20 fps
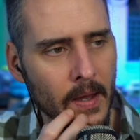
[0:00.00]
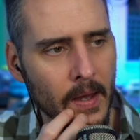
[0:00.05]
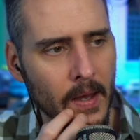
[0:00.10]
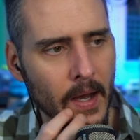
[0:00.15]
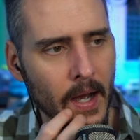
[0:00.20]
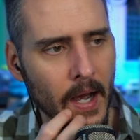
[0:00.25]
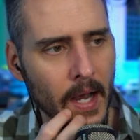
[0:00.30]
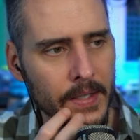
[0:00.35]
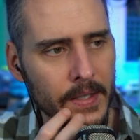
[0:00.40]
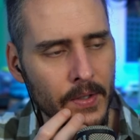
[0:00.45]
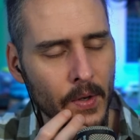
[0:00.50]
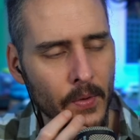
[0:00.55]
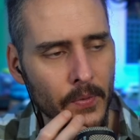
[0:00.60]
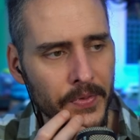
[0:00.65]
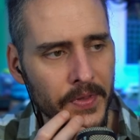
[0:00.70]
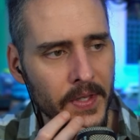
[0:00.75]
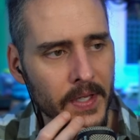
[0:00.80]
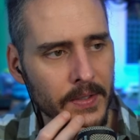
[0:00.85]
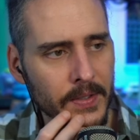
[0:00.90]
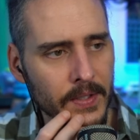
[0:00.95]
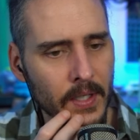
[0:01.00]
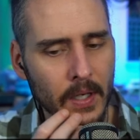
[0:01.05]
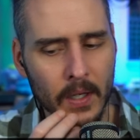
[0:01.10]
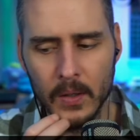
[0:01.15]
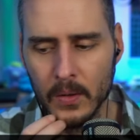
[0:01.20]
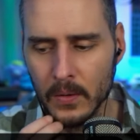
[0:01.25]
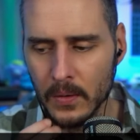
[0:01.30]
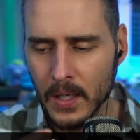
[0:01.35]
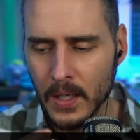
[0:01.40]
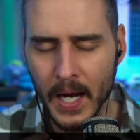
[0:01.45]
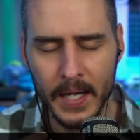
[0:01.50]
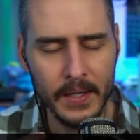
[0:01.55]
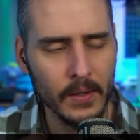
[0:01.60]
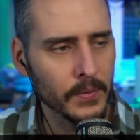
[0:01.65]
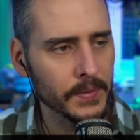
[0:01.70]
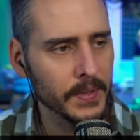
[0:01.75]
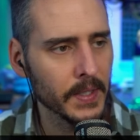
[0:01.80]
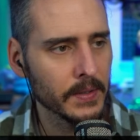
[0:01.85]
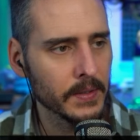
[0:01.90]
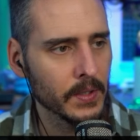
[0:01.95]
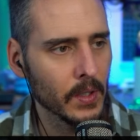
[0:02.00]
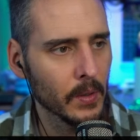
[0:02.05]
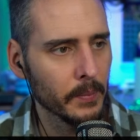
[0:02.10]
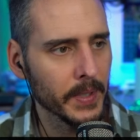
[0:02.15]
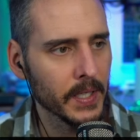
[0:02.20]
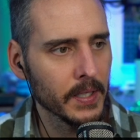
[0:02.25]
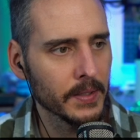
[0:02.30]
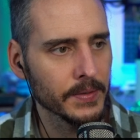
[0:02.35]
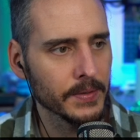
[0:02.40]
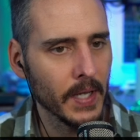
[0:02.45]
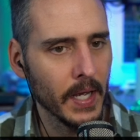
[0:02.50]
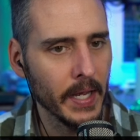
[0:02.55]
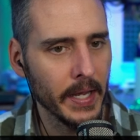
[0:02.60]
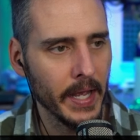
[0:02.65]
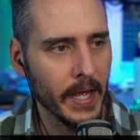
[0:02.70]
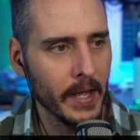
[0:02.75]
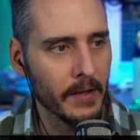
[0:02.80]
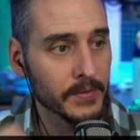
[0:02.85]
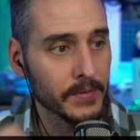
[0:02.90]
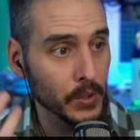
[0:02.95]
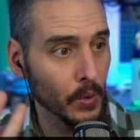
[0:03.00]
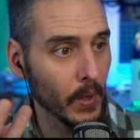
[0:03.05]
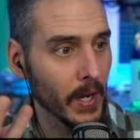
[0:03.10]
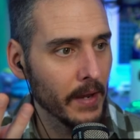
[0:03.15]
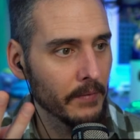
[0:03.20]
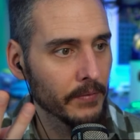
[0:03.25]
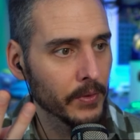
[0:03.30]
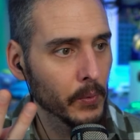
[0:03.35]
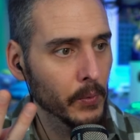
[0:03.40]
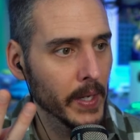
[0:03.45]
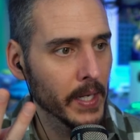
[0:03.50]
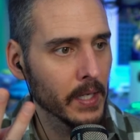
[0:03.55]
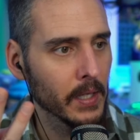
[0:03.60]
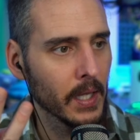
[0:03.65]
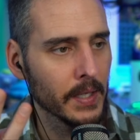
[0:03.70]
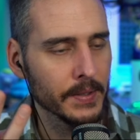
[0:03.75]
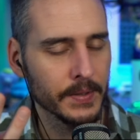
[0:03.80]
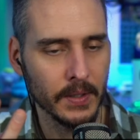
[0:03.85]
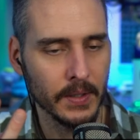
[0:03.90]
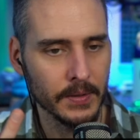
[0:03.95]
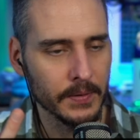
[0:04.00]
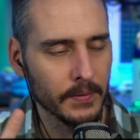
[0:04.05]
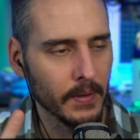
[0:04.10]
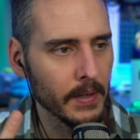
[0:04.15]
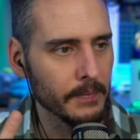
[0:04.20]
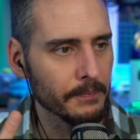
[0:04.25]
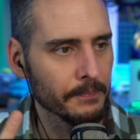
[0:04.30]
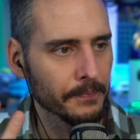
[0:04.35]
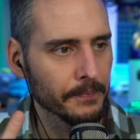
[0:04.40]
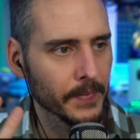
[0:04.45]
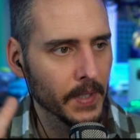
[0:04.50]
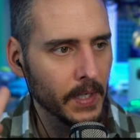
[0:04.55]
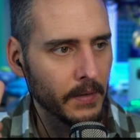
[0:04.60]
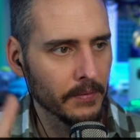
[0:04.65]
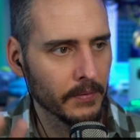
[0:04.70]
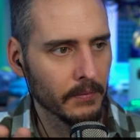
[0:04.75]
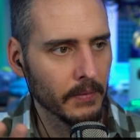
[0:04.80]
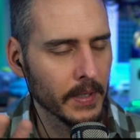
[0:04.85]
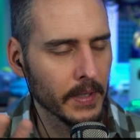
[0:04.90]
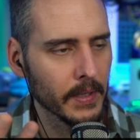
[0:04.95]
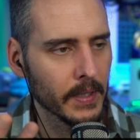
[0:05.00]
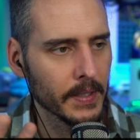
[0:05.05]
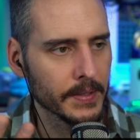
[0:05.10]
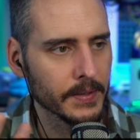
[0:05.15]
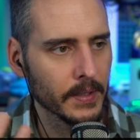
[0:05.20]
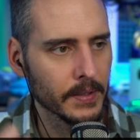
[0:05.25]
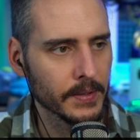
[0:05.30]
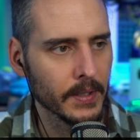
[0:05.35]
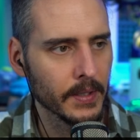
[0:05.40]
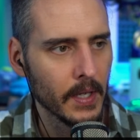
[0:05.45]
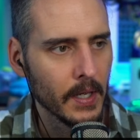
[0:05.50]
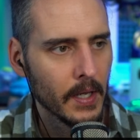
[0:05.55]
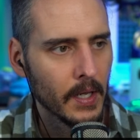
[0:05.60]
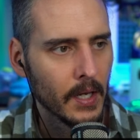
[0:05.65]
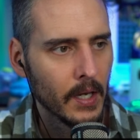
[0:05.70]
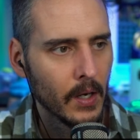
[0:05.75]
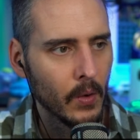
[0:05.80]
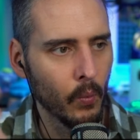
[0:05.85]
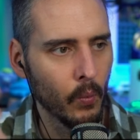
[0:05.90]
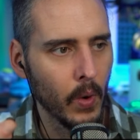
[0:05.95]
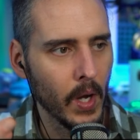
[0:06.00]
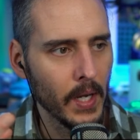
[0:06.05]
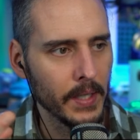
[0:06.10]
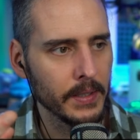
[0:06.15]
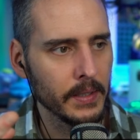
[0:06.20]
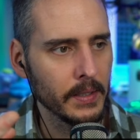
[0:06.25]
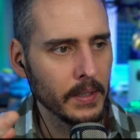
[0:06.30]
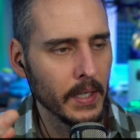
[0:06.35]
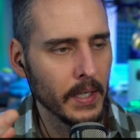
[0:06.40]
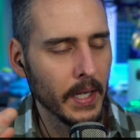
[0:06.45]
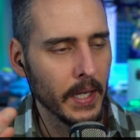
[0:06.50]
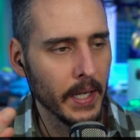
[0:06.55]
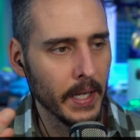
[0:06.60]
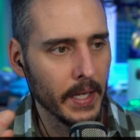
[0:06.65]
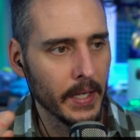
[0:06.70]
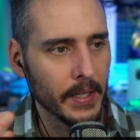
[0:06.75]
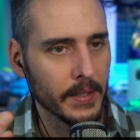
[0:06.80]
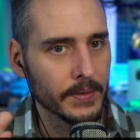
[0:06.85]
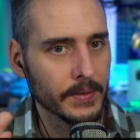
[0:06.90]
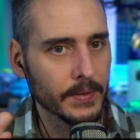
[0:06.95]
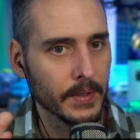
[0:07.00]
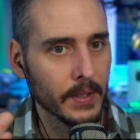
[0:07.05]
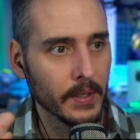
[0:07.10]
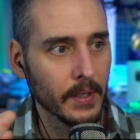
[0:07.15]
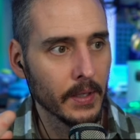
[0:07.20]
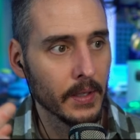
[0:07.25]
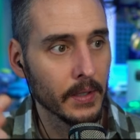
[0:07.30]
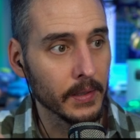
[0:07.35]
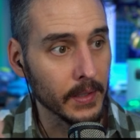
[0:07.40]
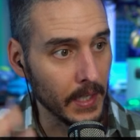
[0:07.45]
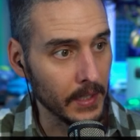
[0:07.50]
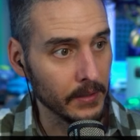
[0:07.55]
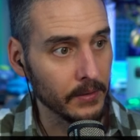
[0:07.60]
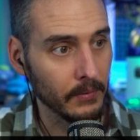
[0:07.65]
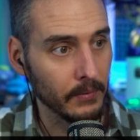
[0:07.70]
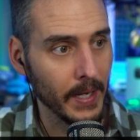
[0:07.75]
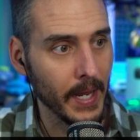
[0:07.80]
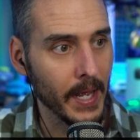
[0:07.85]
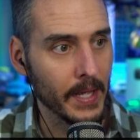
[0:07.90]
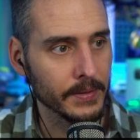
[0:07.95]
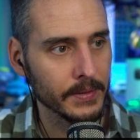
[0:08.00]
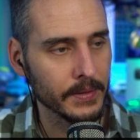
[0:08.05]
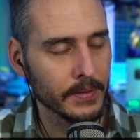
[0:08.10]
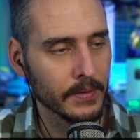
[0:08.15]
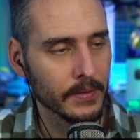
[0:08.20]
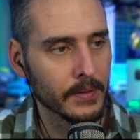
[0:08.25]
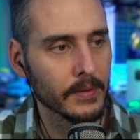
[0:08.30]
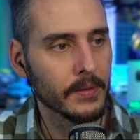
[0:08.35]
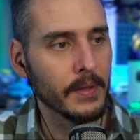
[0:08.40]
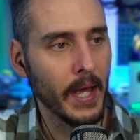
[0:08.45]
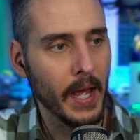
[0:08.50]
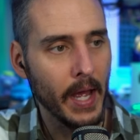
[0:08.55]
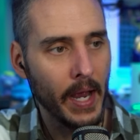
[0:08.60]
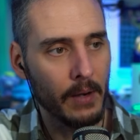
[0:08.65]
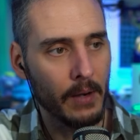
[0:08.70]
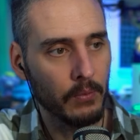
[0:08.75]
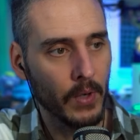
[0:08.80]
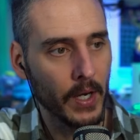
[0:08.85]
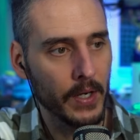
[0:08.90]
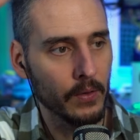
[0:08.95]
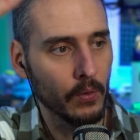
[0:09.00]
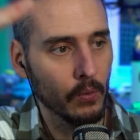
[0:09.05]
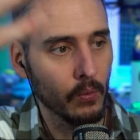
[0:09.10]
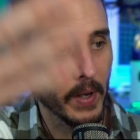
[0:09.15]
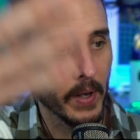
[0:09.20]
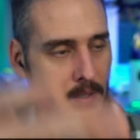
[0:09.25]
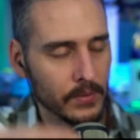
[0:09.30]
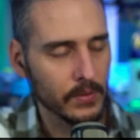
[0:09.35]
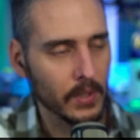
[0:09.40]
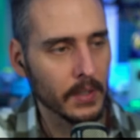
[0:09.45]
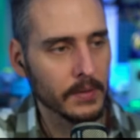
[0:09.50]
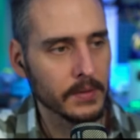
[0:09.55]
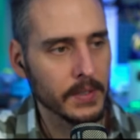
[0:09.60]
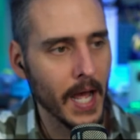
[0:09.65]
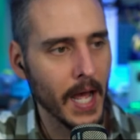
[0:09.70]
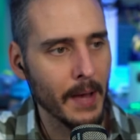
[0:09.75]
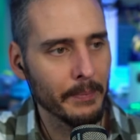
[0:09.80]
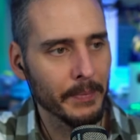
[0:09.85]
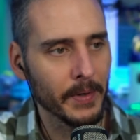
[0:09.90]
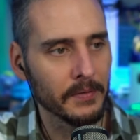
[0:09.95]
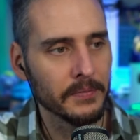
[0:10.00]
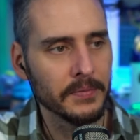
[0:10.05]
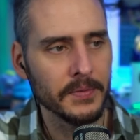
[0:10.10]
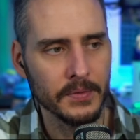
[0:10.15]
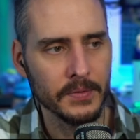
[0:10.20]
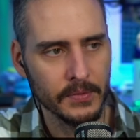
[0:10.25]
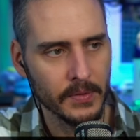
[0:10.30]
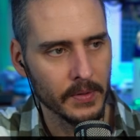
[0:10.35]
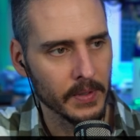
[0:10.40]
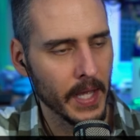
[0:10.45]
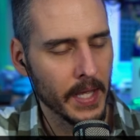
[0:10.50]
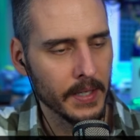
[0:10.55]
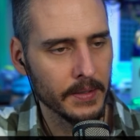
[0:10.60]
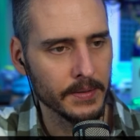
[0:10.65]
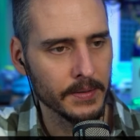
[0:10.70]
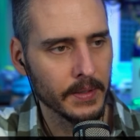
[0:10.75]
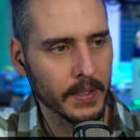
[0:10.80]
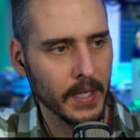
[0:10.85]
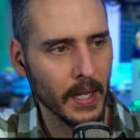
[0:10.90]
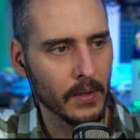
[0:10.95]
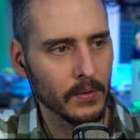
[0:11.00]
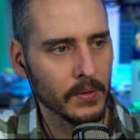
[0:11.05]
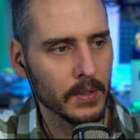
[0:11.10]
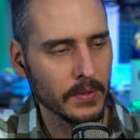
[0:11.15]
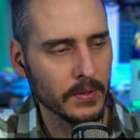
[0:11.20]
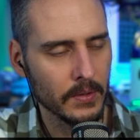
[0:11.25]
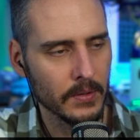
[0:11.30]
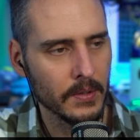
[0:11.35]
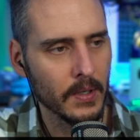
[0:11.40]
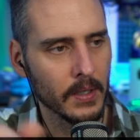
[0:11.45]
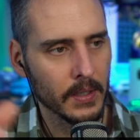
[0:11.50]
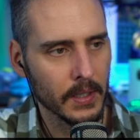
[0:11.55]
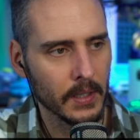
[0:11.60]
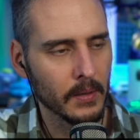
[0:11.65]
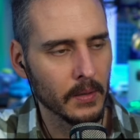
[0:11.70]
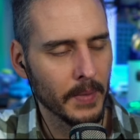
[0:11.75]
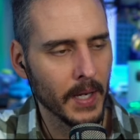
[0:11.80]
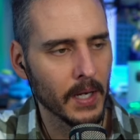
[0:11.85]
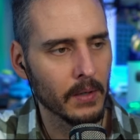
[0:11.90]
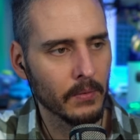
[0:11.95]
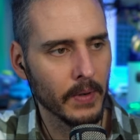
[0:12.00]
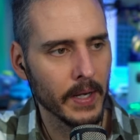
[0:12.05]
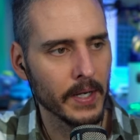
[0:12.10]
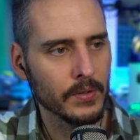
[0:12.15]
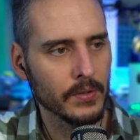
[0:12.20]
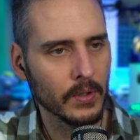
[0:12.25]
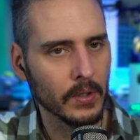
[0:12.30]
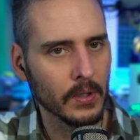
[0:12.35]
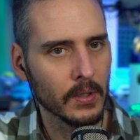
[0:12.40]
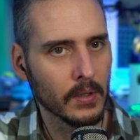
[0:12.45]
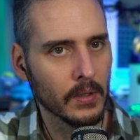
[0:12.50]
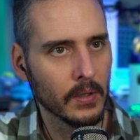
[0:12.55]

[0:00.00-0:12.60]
I don't think so. I don't think so because I have so I have three clusters, right? I have three clusters. One is K3S that I run Rancher on top of, so that doesn't count because you're talking about Rancher